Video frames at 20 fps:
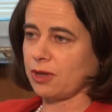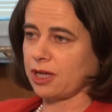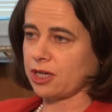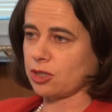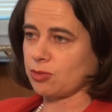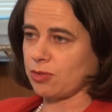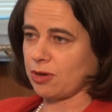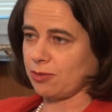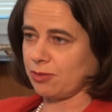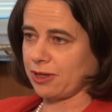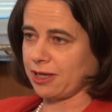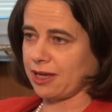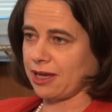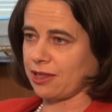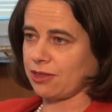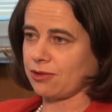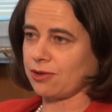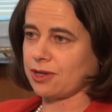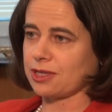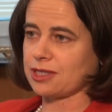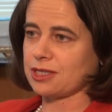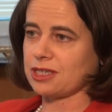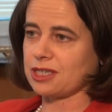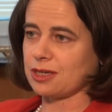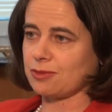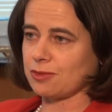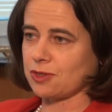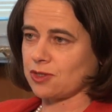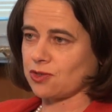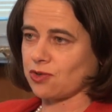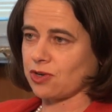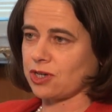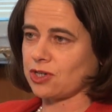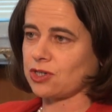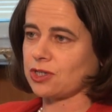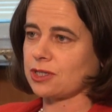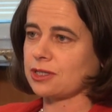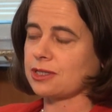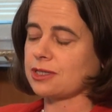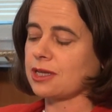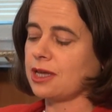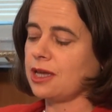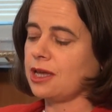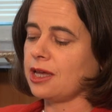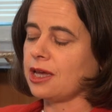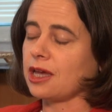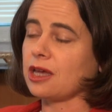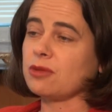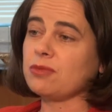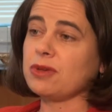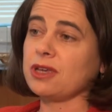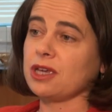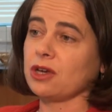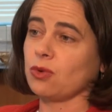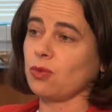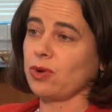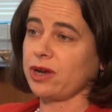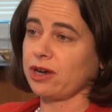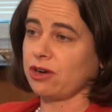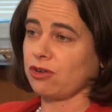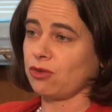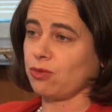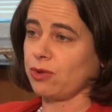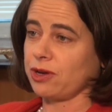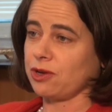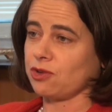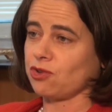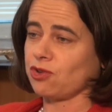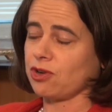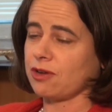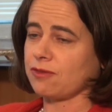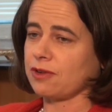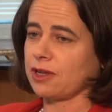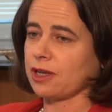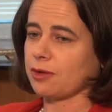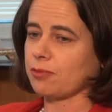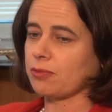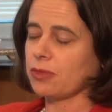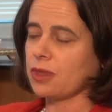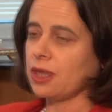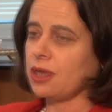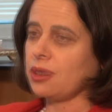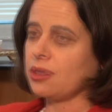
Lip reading: large public gatherings and demonstrations, and being aware of where you're travelling.